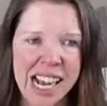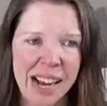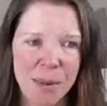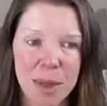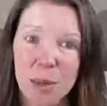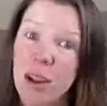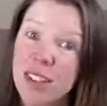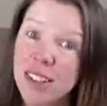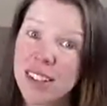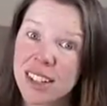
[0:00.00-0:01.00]
And then we're
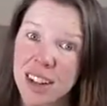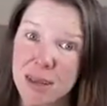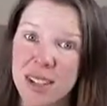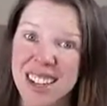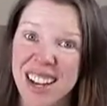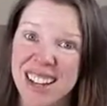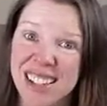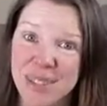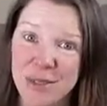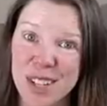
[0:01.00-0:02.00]
also going to talk about
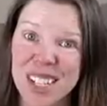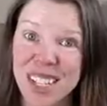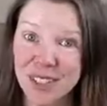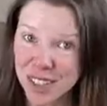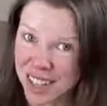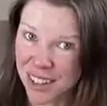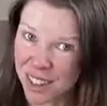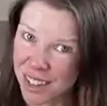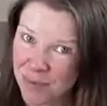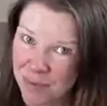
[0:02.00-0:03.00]
toxin-free gift
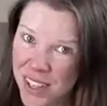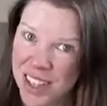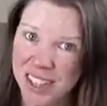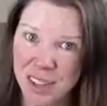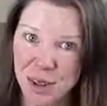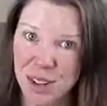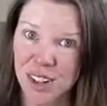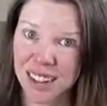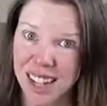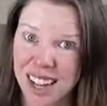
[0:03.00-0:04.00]
giving. So there
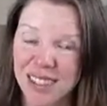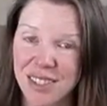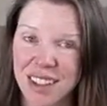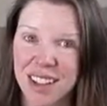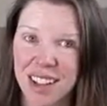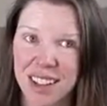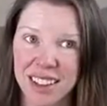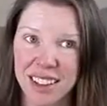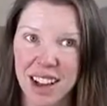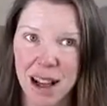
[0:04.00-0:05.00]
are a lot
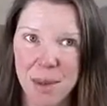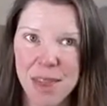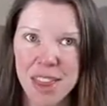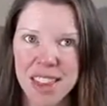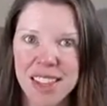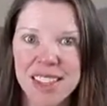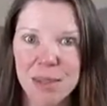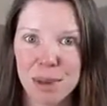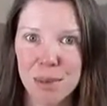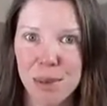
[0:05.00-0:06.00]
of common things
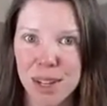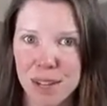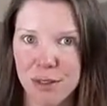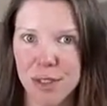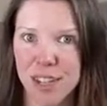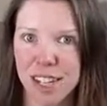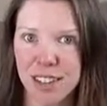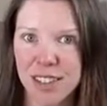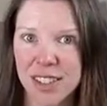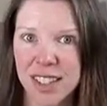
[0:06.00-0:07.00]
that people give for
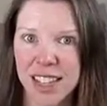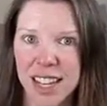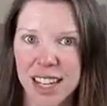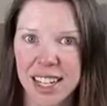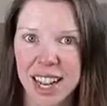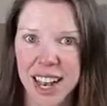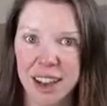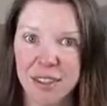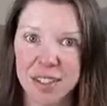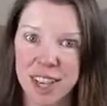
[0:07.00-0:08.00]
gifts that
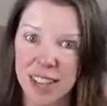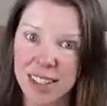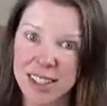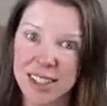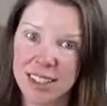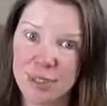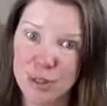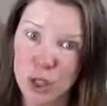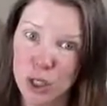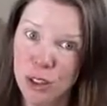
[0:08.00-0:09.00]
have
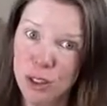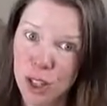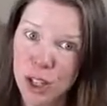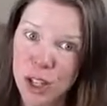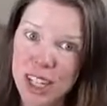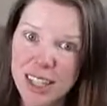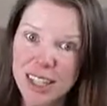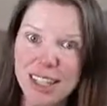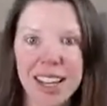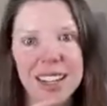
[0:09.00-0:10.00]
toxin-full
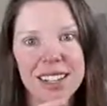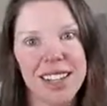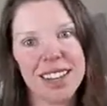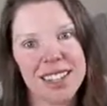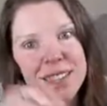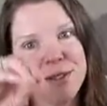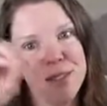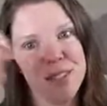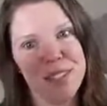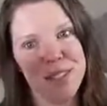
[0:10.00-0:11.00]
versions and
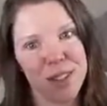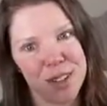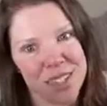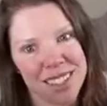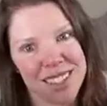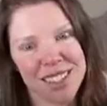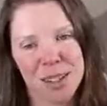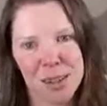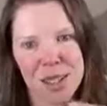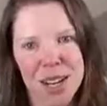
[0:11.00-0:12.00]
toxin-free versions.
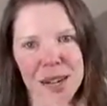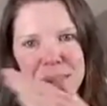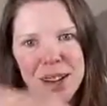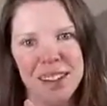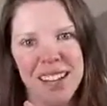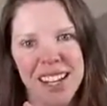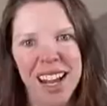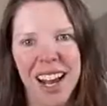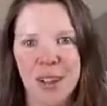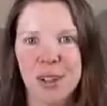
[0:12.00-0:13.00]
So we'll talk about
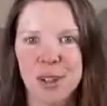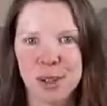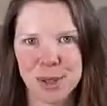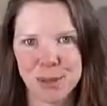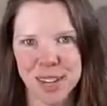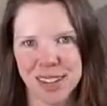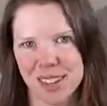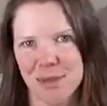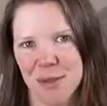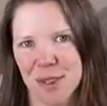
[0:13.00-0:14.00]
how to choose some
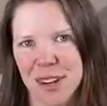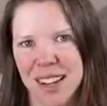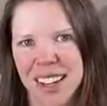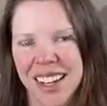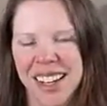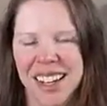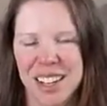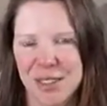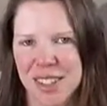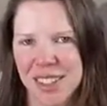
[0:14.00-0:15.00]
toxin-free
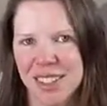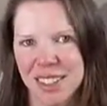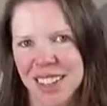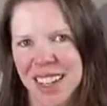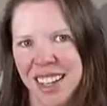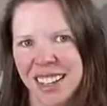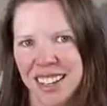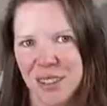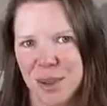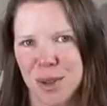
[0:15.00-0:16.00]
gifts that your
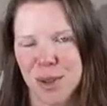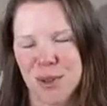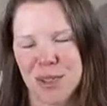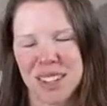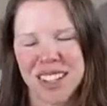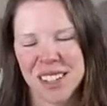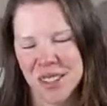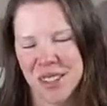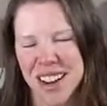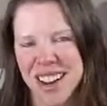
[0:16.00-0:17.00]
loved ones will really
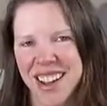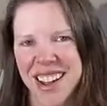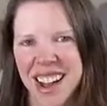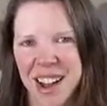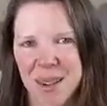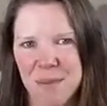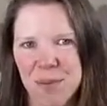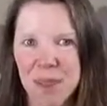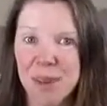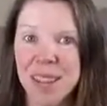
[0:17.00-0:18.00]
enjoy.
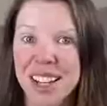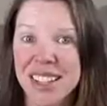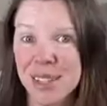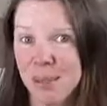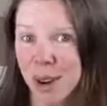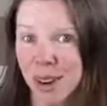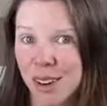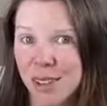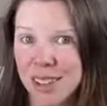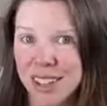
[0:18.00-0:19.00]
So anyway, that's
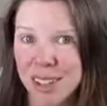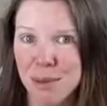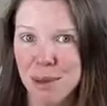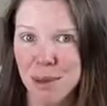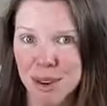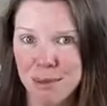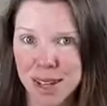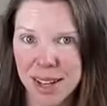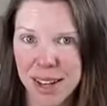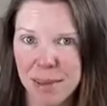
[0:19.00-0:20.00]
tomorrow. It's going to be 1
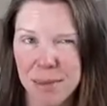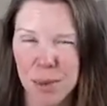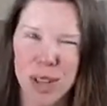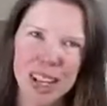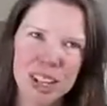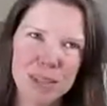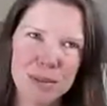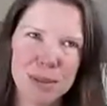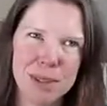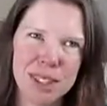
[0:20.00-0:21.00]
p.m. Well, actually
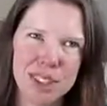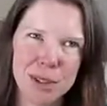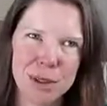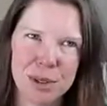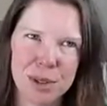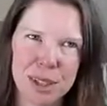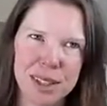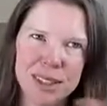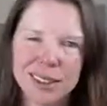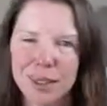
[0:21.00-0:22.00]
maybe like 2 or
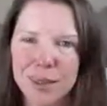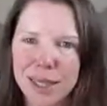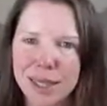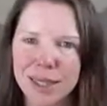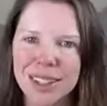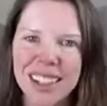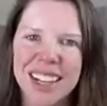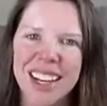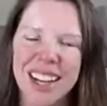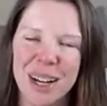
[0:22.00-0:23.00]
3, a little bit later,
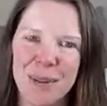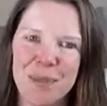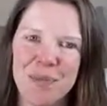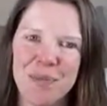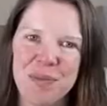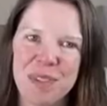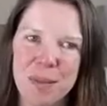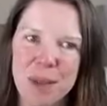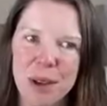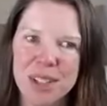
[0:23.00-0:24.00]

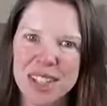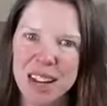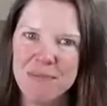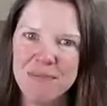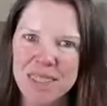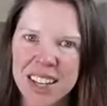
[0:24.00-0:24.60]
Mountain Time.